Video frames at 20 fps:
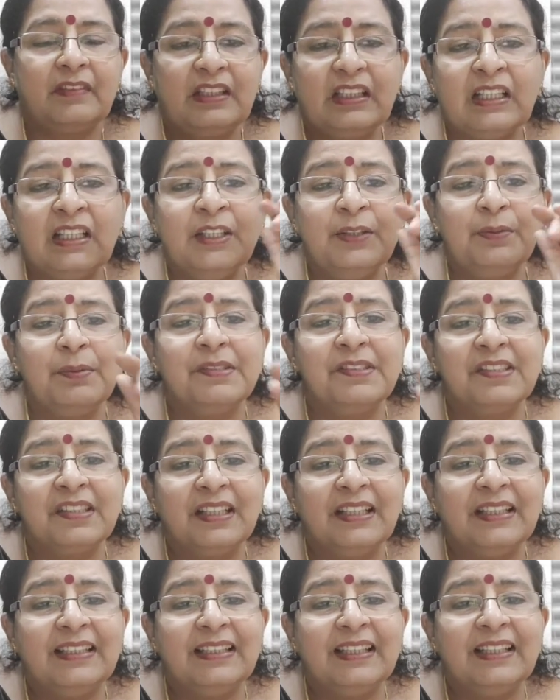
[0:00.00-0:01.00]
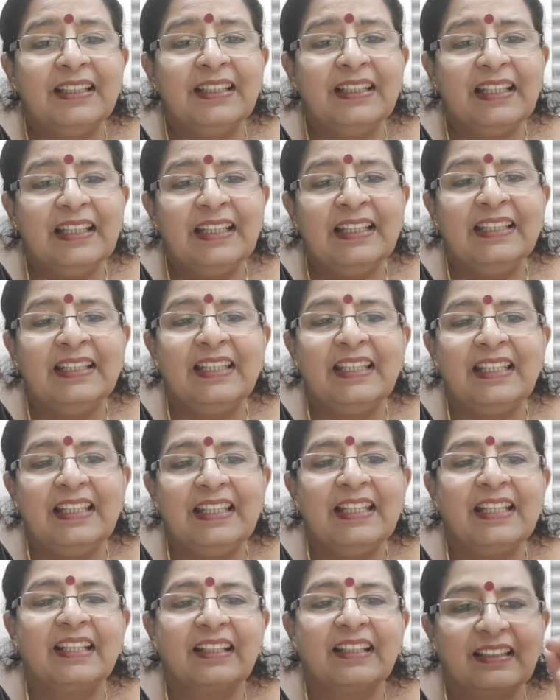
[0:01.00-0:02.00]
It was written in the
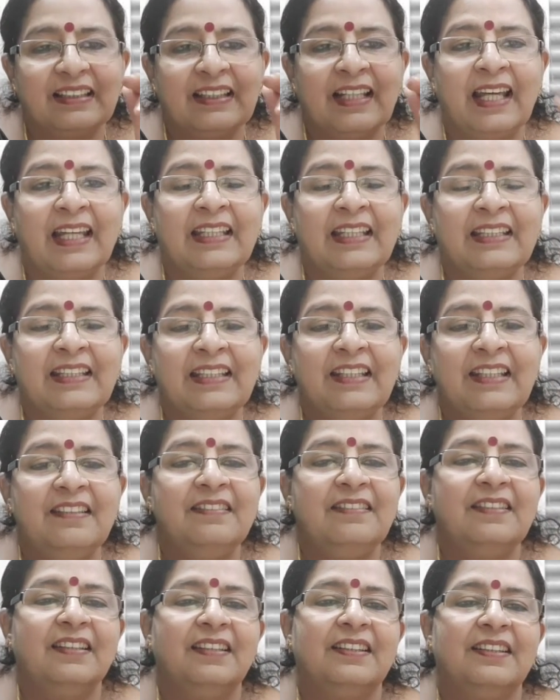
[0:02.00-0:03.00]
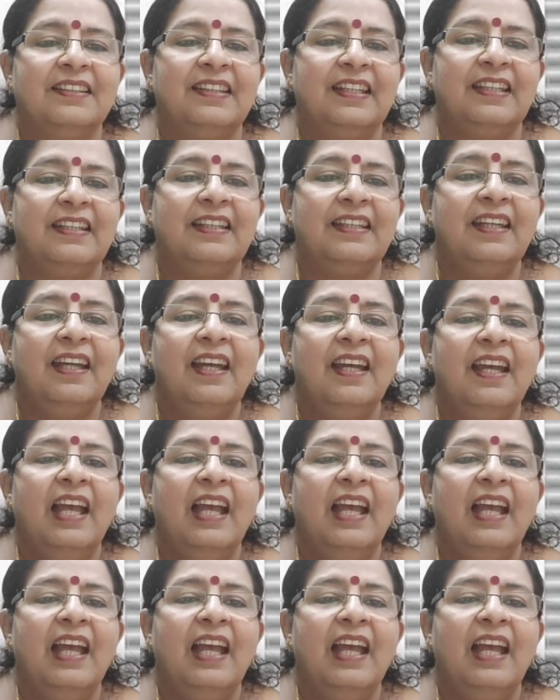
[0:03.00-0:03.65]
year 1930